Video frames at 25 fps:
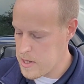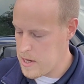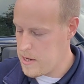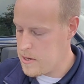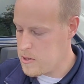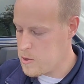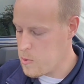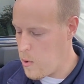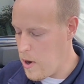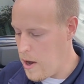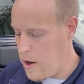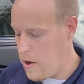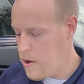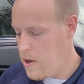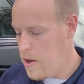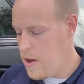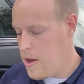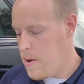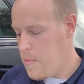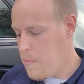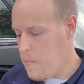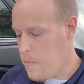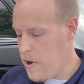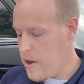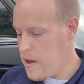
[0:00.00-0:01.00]
as well,
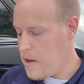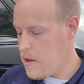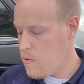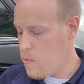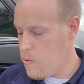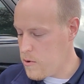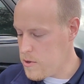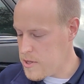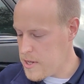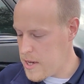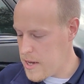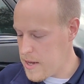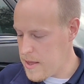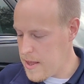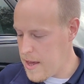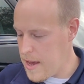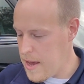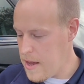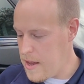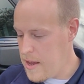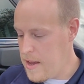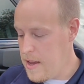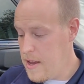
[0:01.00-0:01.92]
but we'll take that.